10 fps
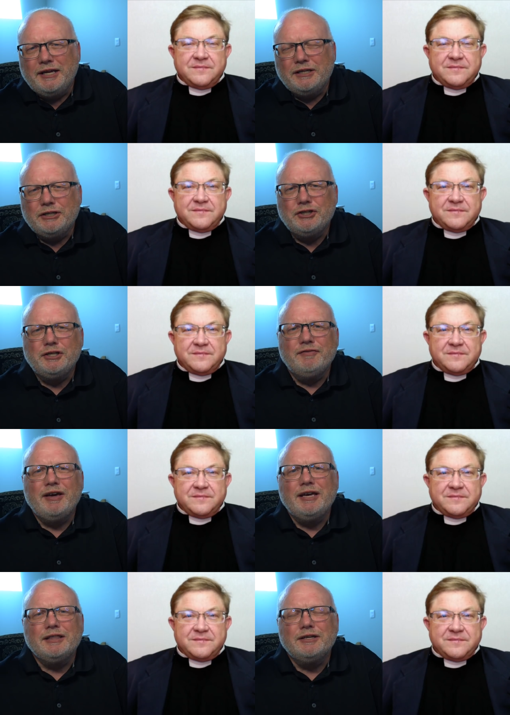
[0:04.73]
Speaker 1: edition of
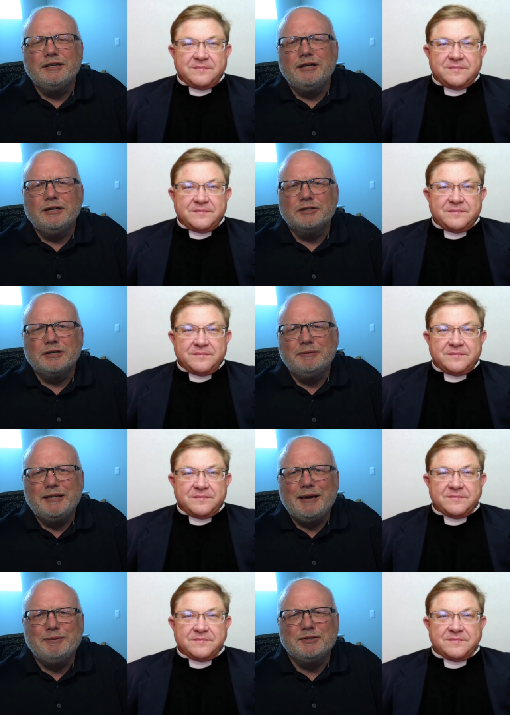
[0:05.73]
Anglican
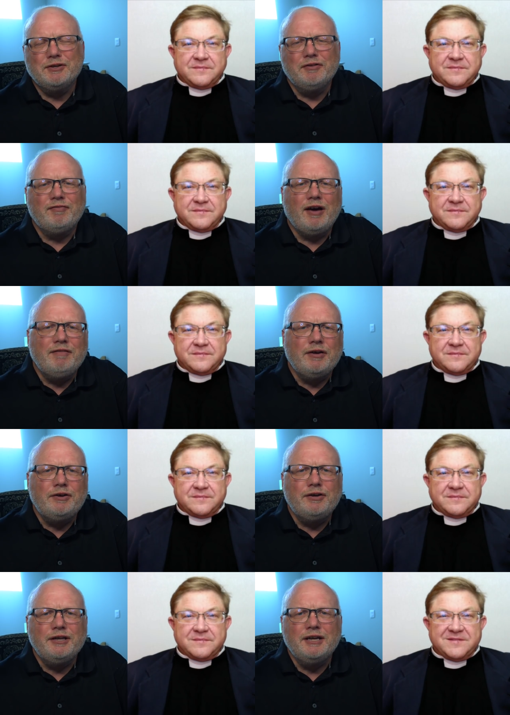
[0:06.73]
Unscripted, episode
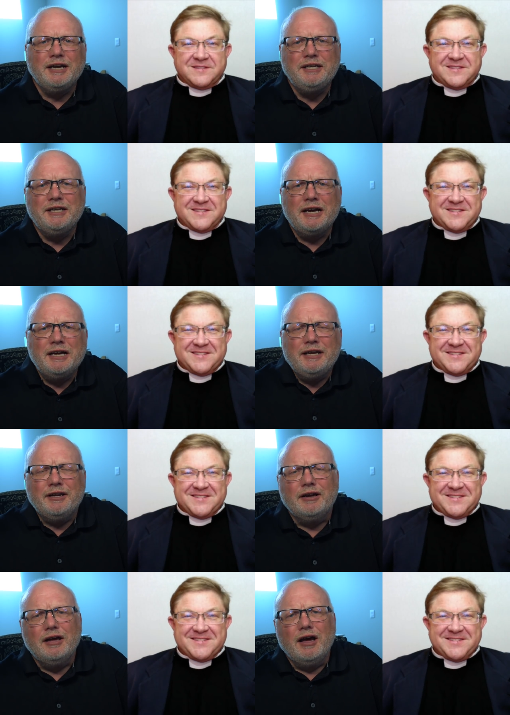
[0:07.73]

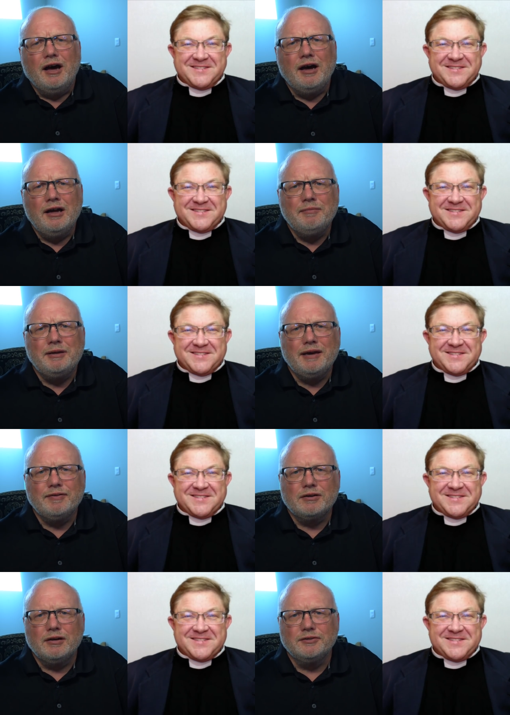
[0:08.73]
598. I'm
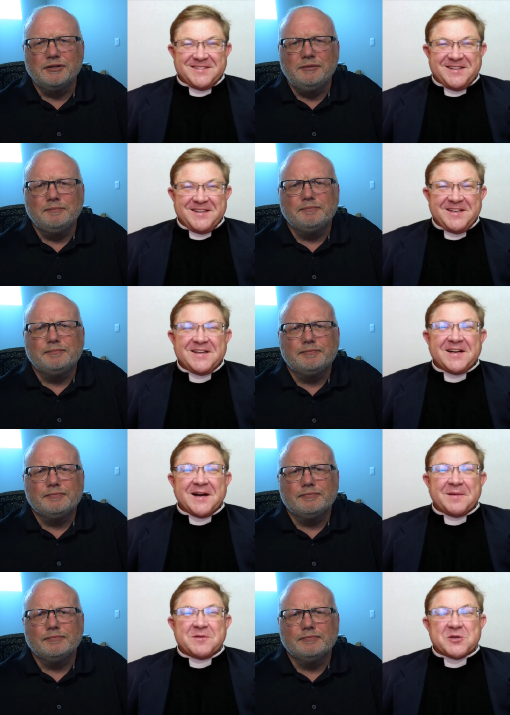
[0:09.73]
Kevin Kallsen.
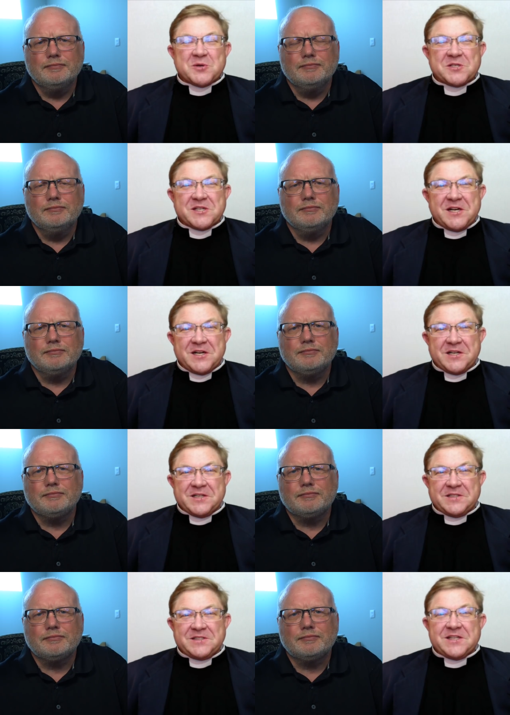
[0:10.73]
Speaker 2: I'm George
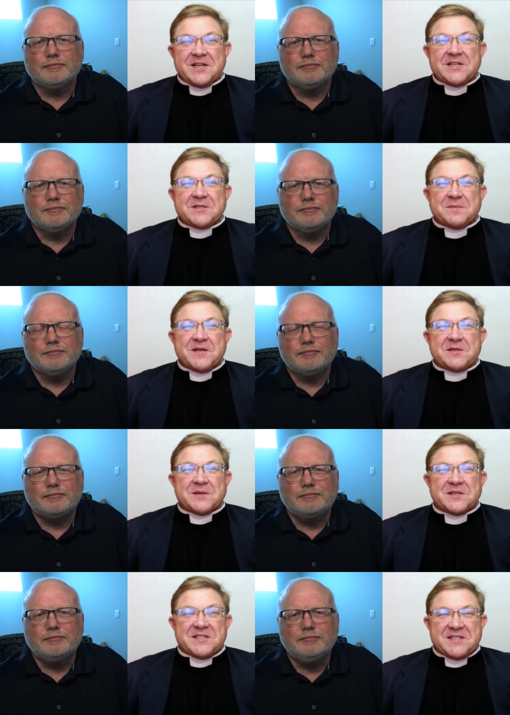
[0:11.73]
Conger. Today is May
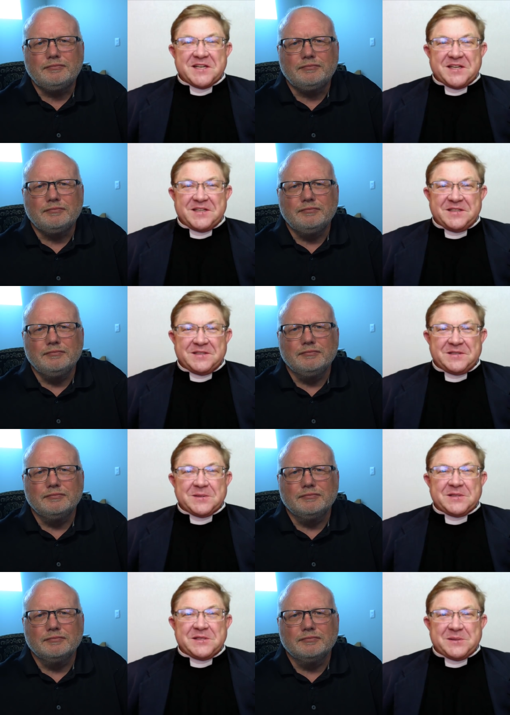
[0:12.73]
22nd,
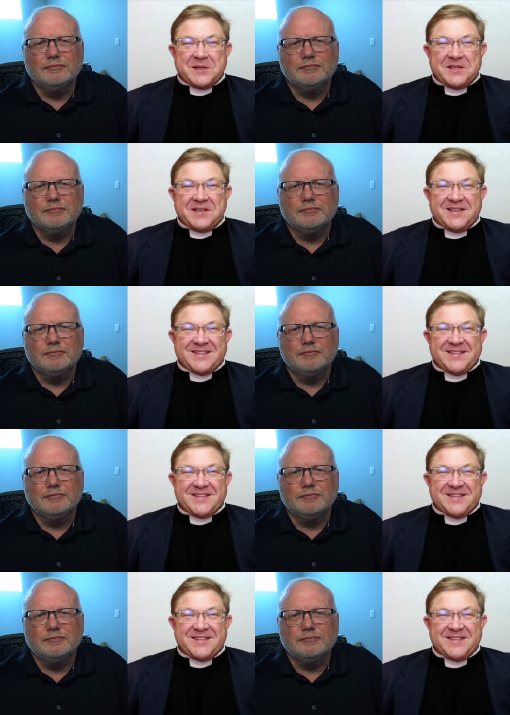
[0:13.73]
2020.